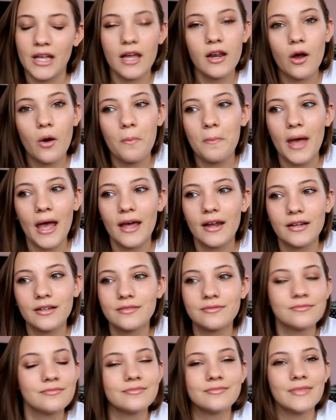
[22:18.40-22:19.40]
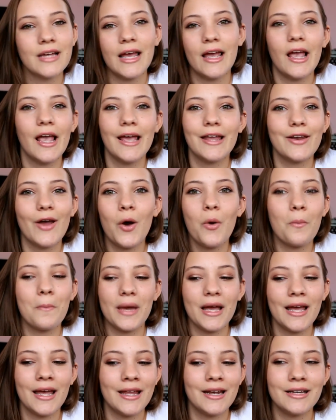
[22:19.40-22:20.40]
It don't matter. It don't
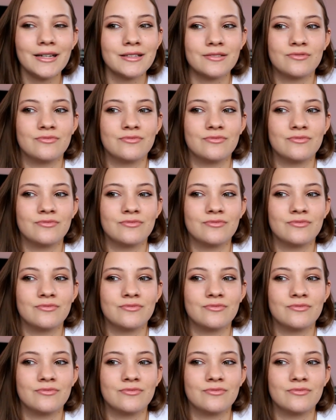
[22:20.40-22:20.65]
matter.